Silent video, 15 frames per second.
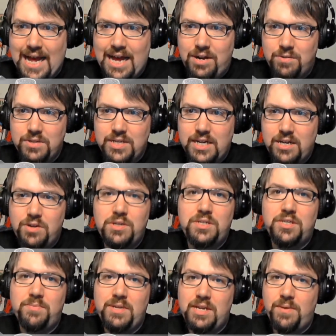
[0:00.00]
I don't say no to
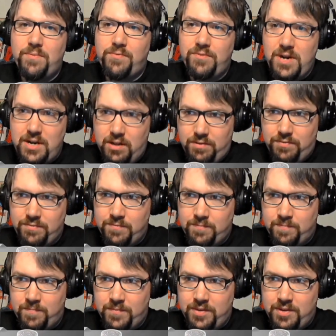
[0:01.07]
something I'm afraid of.
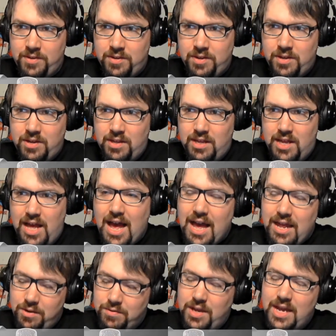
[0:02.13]

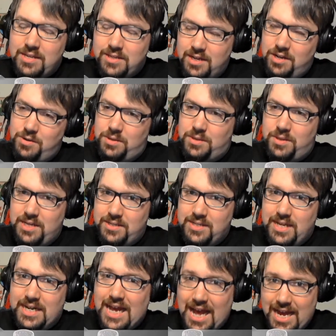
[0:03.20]
I know I say no to things
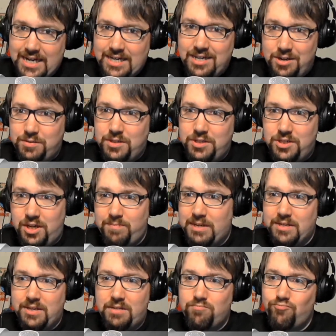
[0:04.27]
that I know
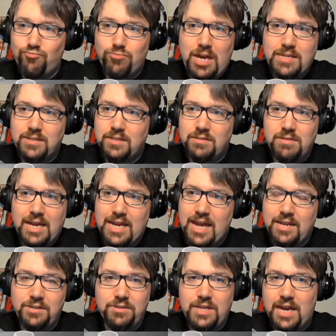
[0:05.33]
legitimately like mm, that's I
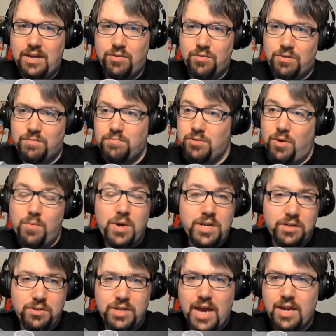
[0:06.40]
can't do that or don't
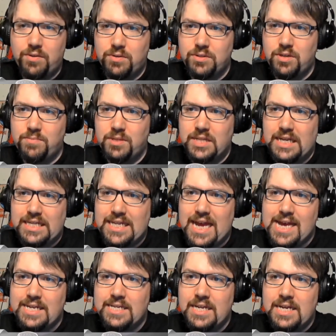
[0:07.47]
want to do that or something like
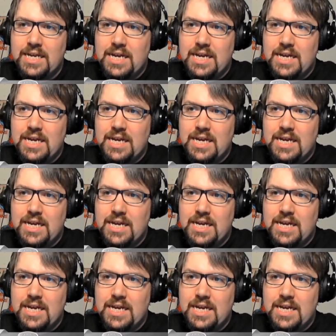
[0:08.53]
that.